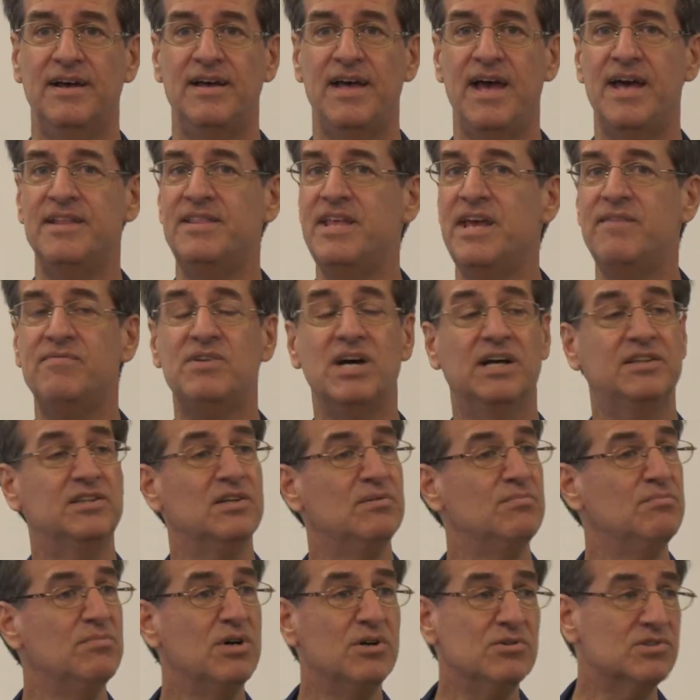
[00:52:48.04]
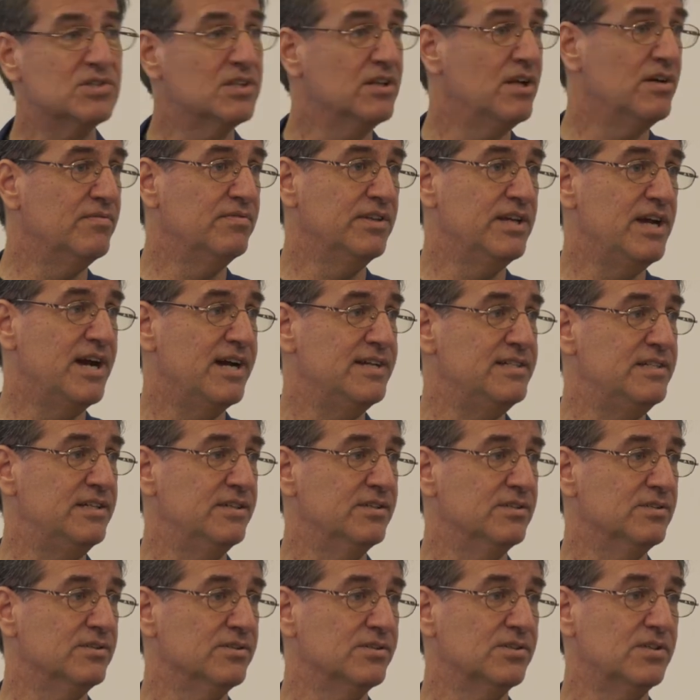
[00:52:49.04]
and they've got the most lovely
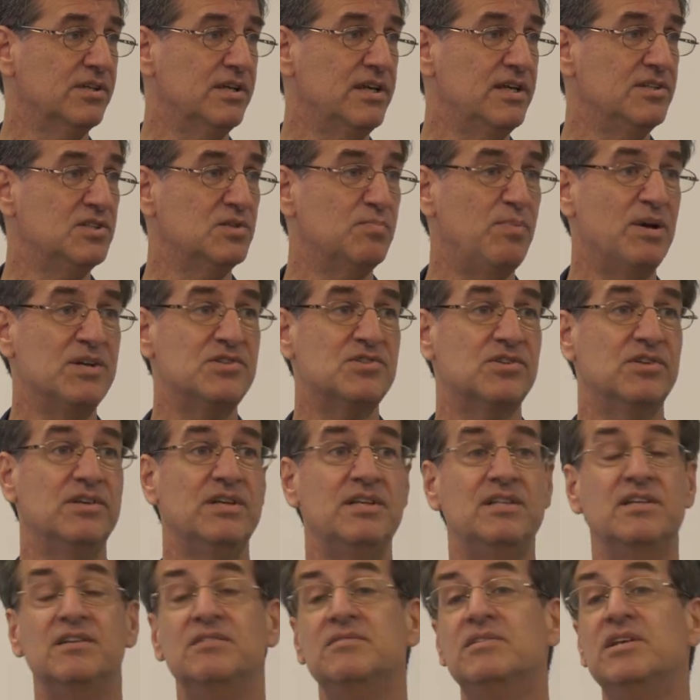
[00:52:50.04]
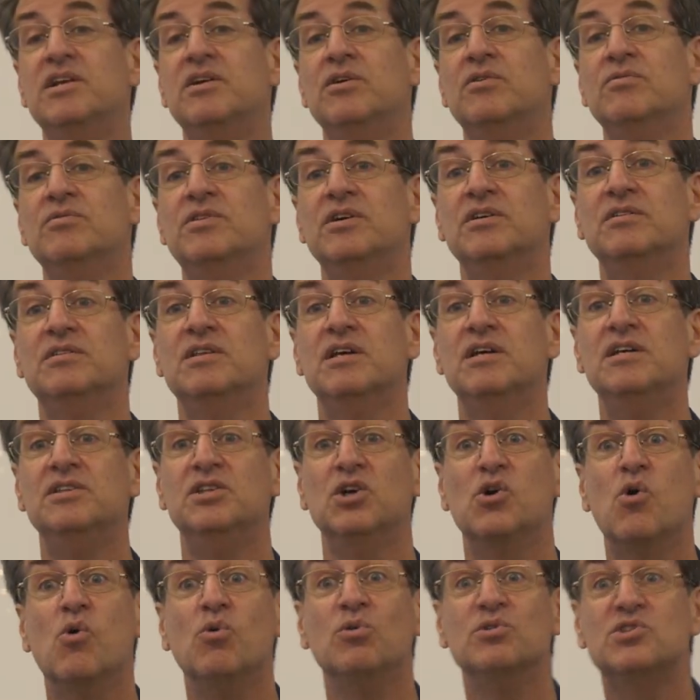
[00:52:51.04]
ideals, especially the, you know, the,
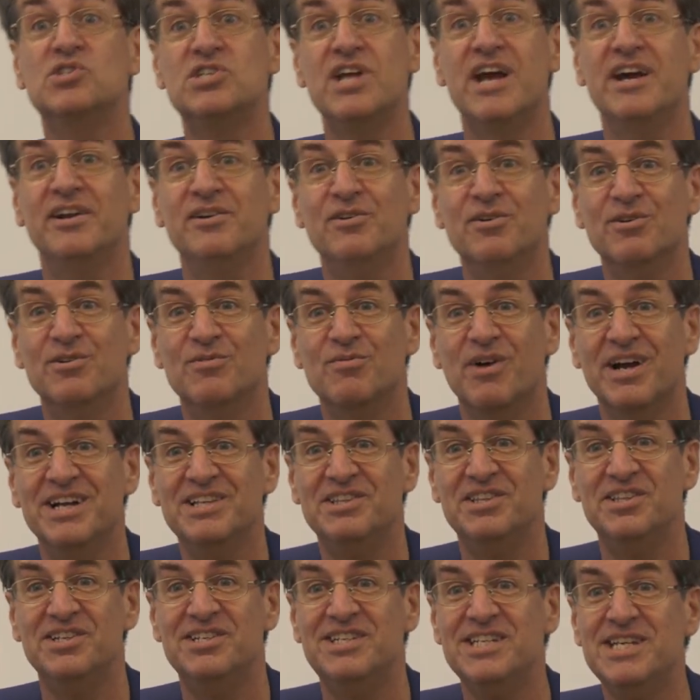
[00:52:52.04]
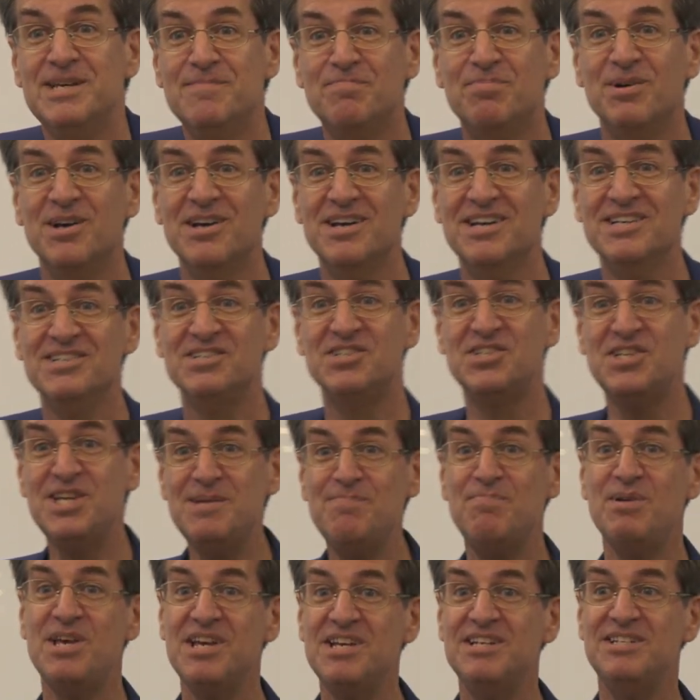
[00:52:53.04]
the gold standard, right? The deep
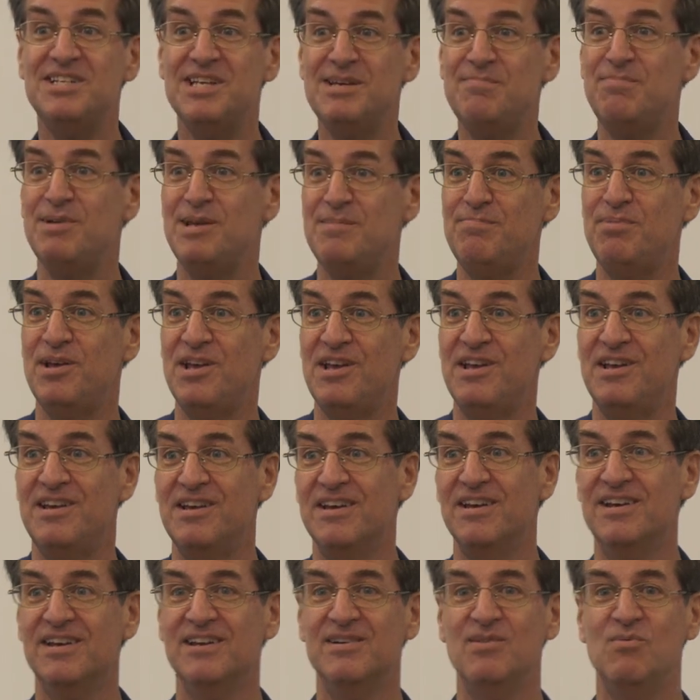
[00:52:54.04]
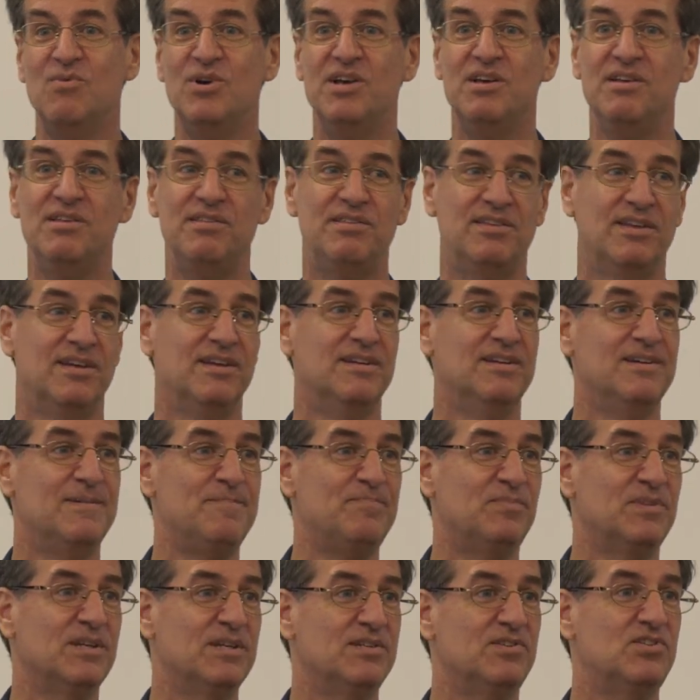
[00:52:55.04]
CPTPP with
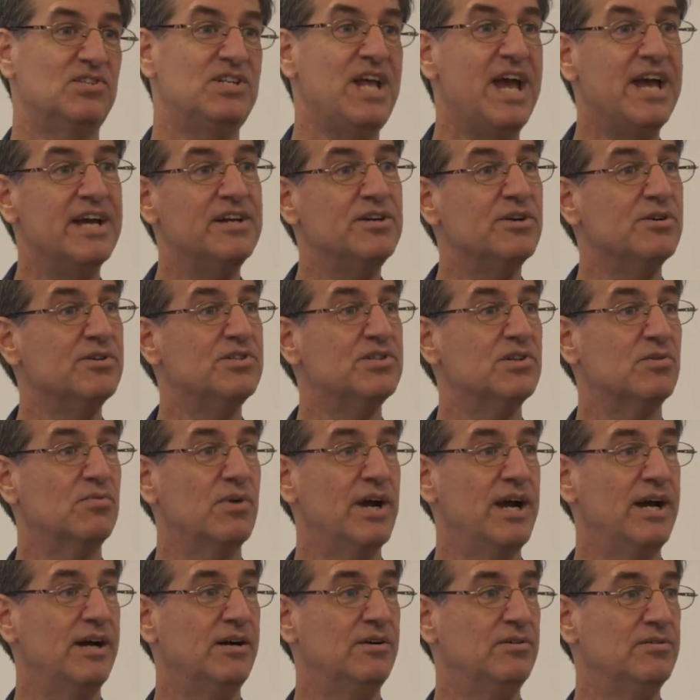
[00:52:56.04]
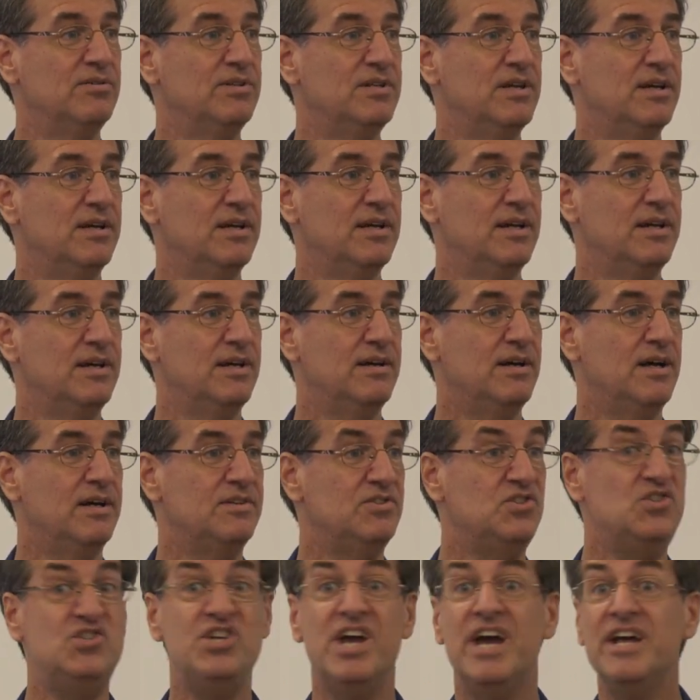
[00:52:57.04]
standards around
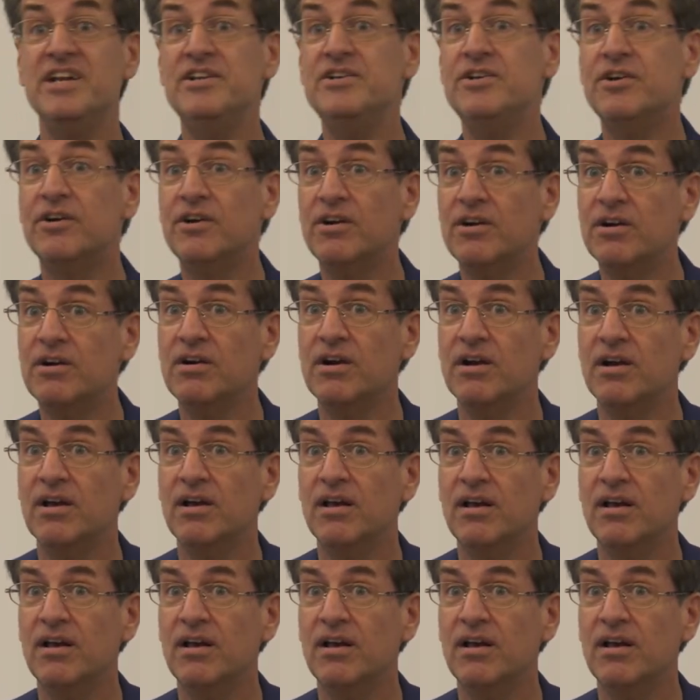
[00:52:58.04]
gender,